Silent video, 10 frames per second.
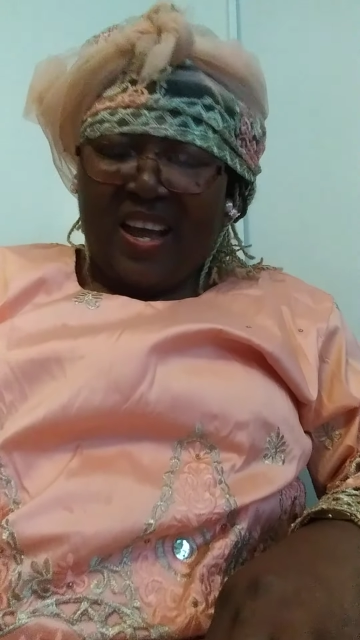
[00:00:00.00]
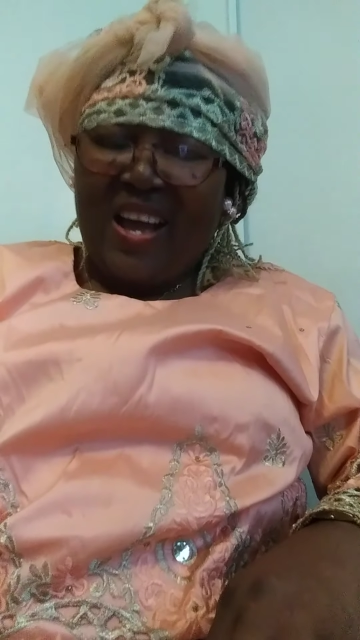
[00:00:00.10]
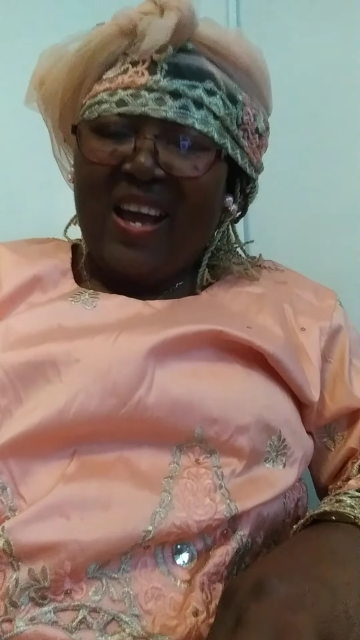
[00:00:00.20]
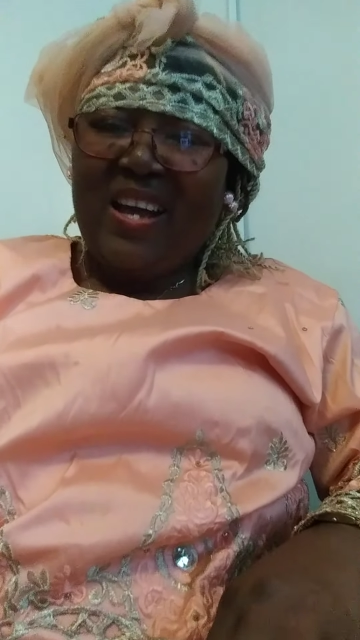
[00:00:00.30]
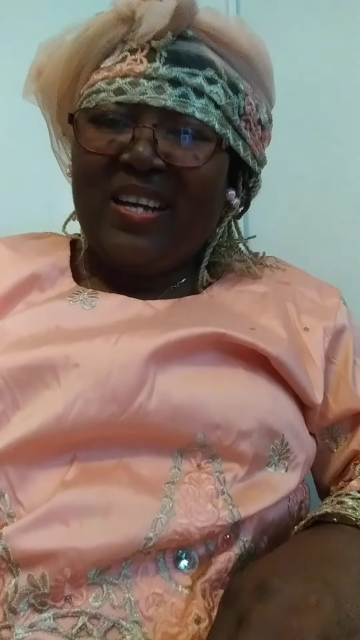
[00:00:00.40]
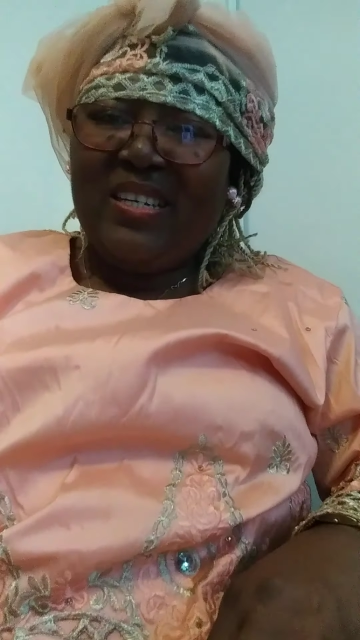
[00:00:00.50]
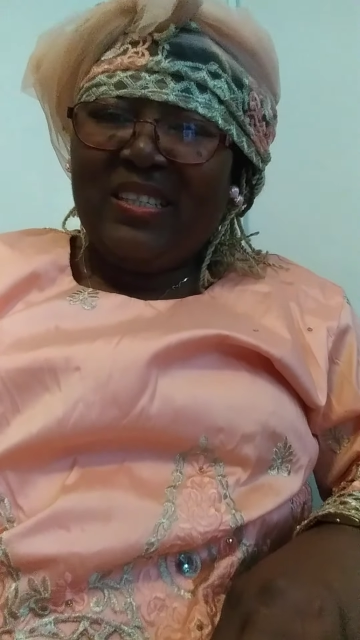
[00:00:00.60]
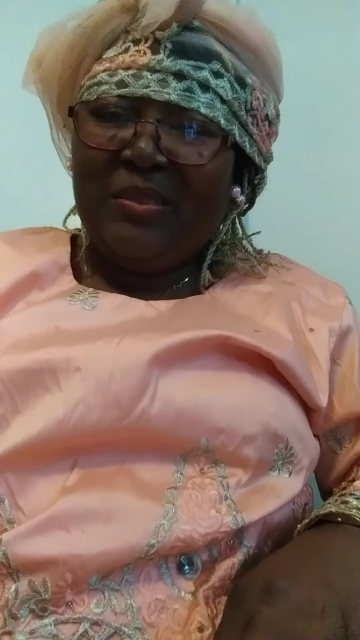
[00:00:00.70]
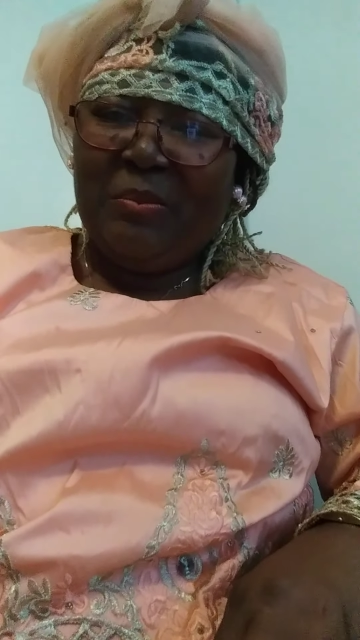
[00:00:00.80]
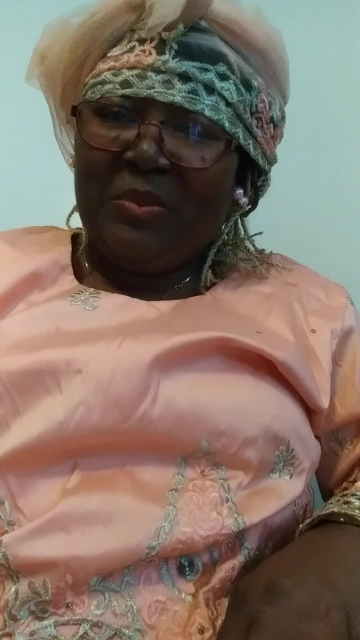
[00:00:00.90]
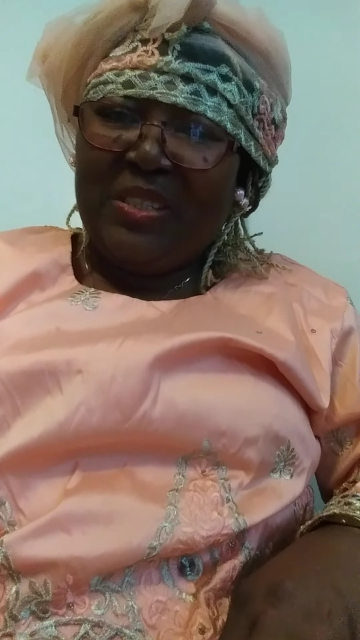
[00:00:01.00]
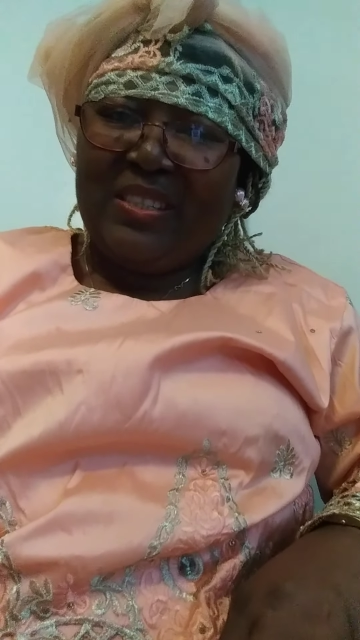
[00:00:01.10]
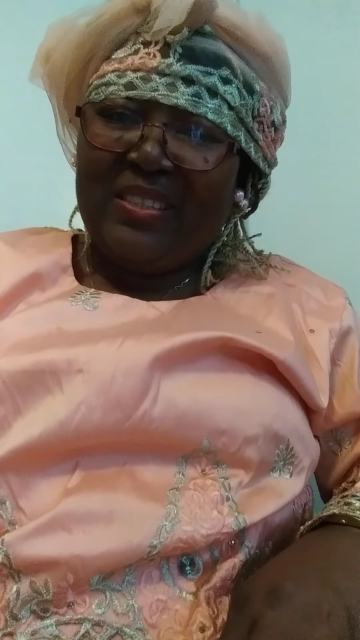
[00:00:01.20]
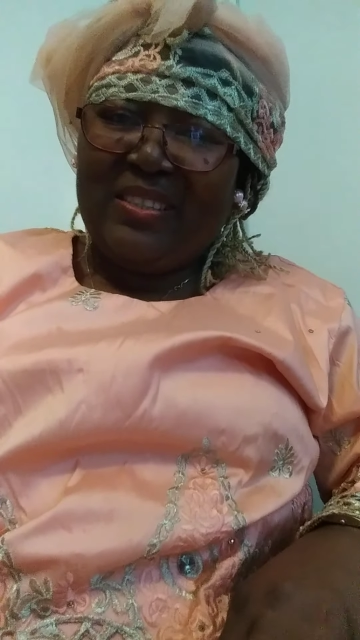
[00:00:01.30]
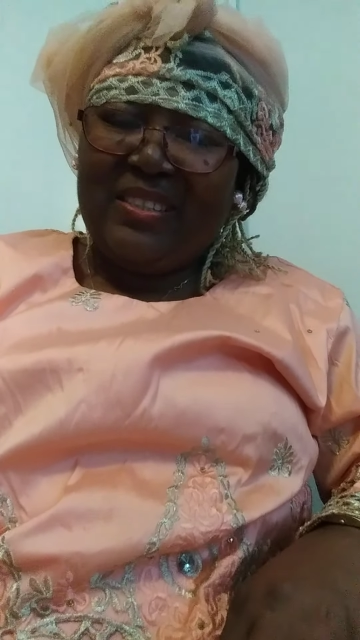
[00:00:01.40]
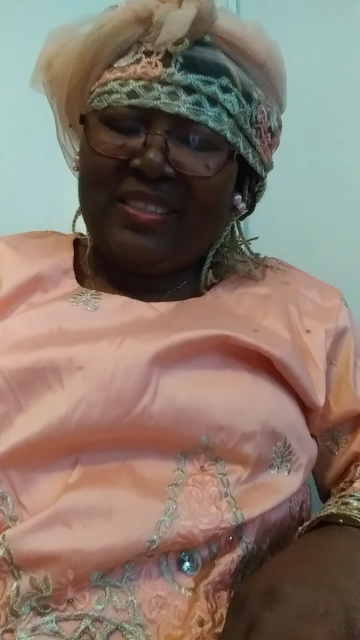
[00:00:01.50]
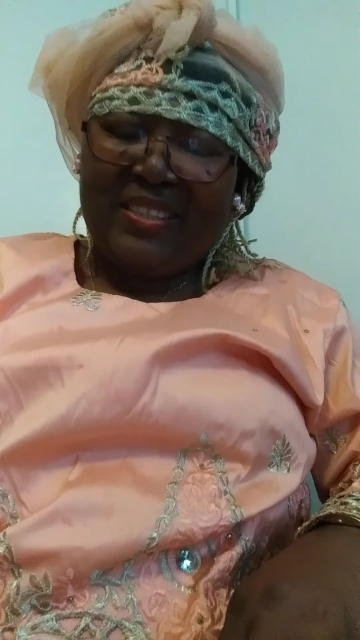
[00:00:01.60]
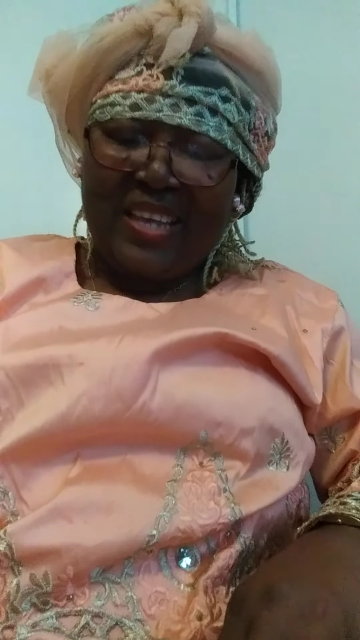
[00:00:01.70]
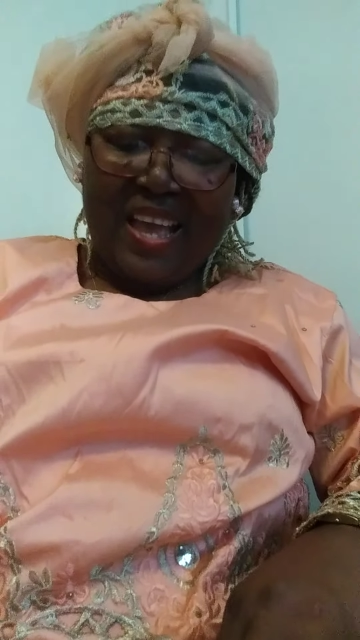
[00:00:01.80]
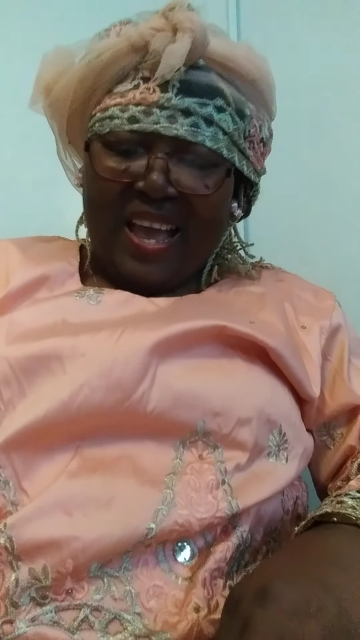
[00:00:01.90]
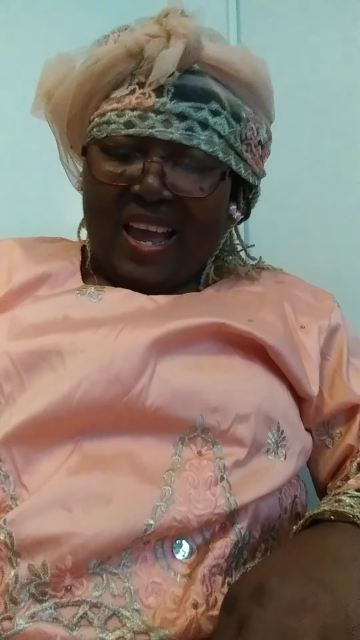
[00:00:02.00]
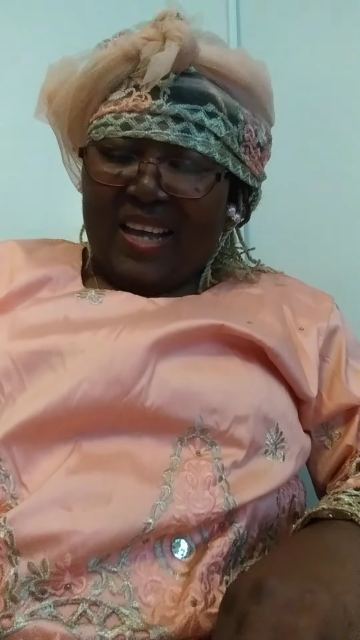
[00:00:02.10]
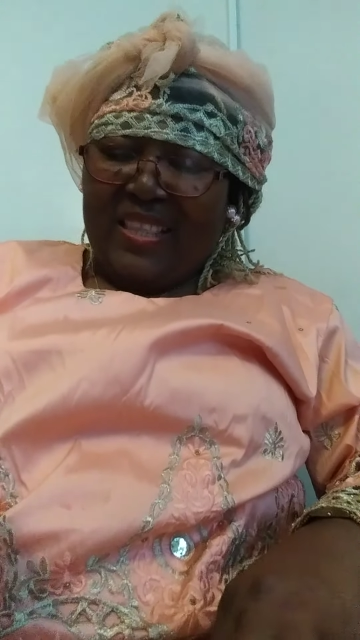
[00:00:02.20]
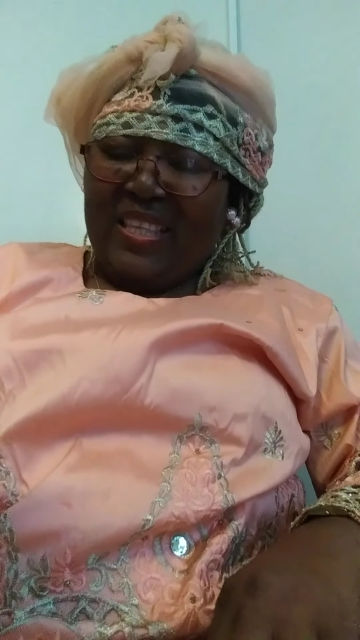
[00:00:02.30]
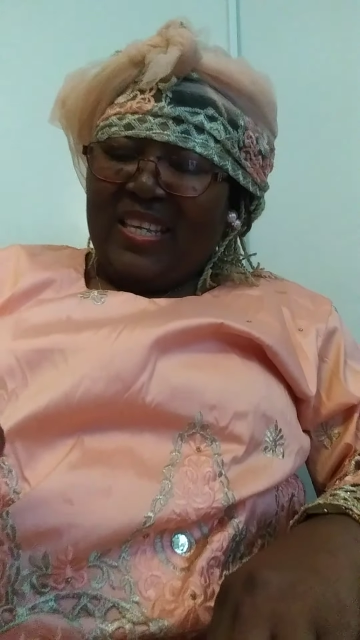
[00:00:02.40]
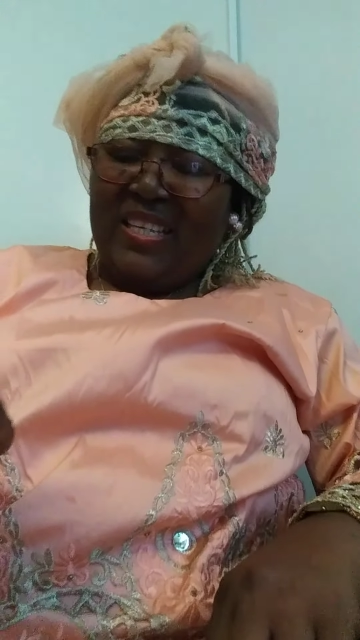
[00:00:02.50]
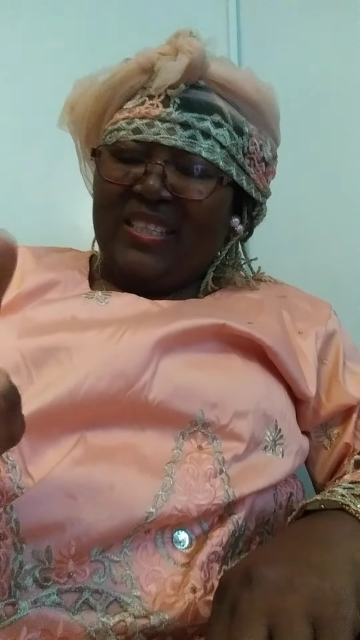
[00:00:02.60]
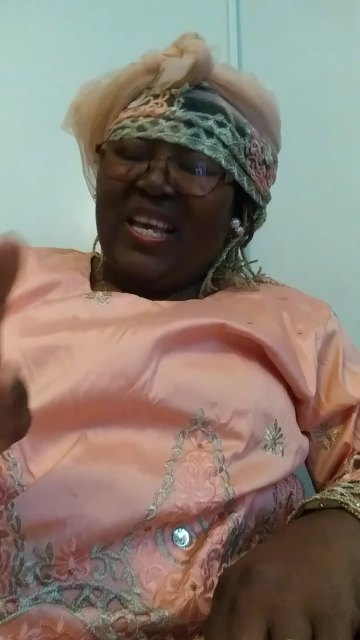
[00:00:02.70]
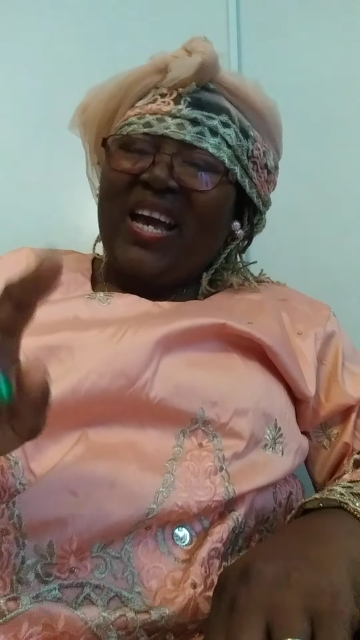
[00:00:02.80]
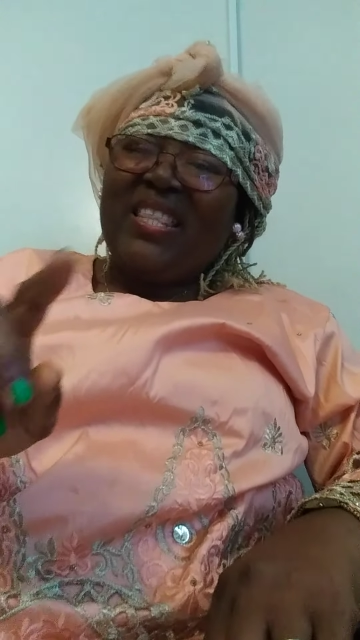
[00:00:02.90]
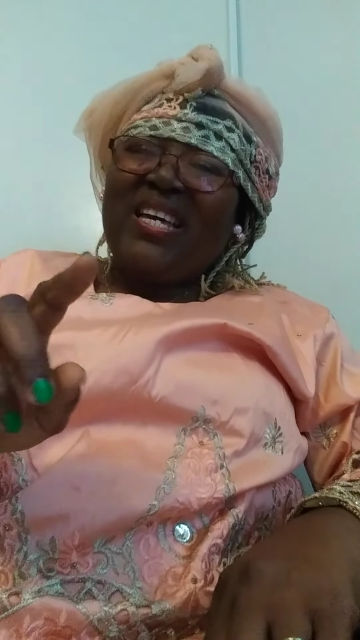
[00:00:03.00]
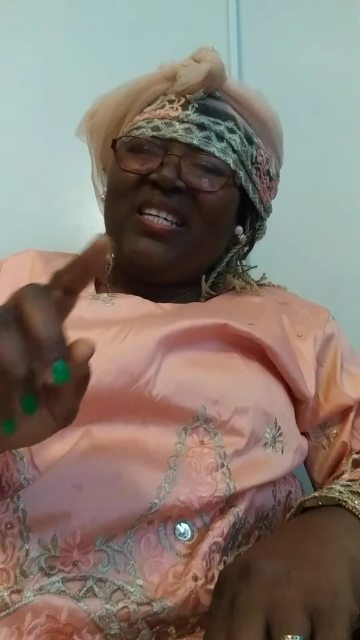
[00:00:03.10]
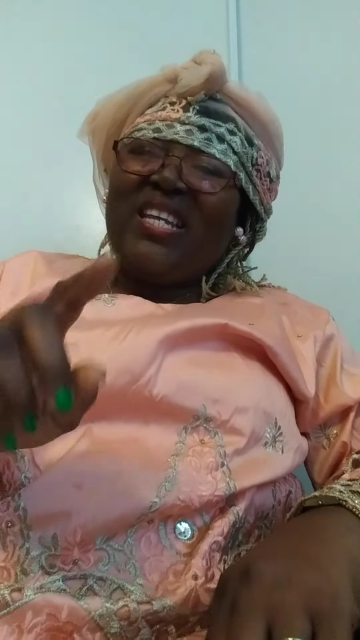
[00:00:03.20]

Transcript: comes. And these are the